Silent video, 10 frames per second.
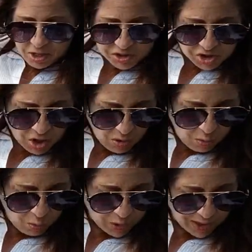So
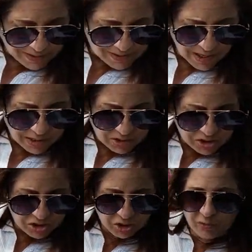what I decided
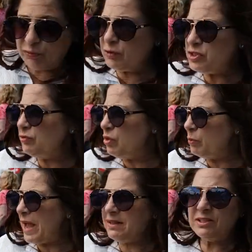to do, first of all,
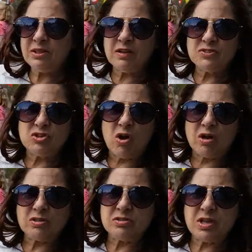Palin loves
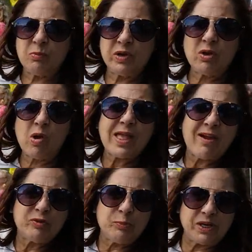dogs, and
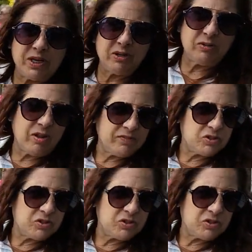everybody here loves